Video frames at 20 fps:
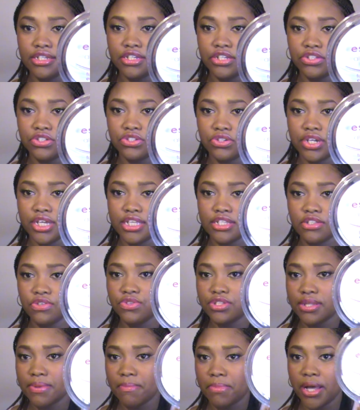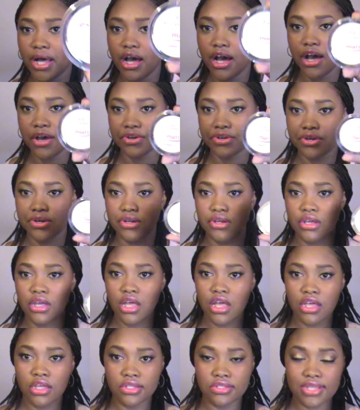good translucent powder.
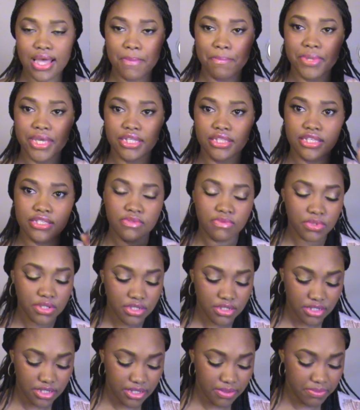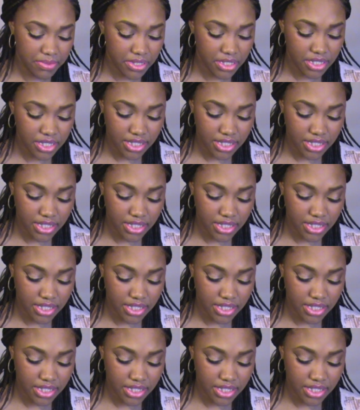So I picked this one up.